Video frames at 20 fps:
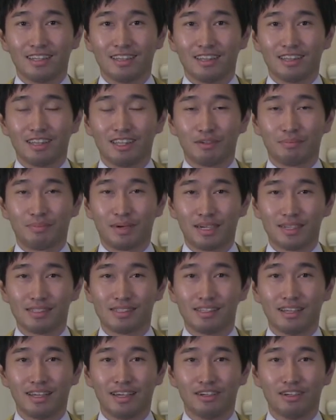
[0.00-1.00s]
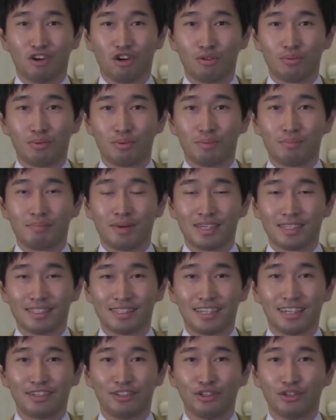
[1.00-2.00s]
the birthday of
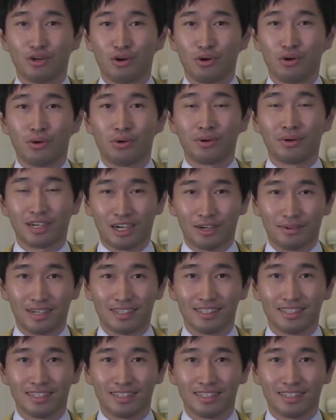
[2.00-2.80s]
Master Ryuho Okawa,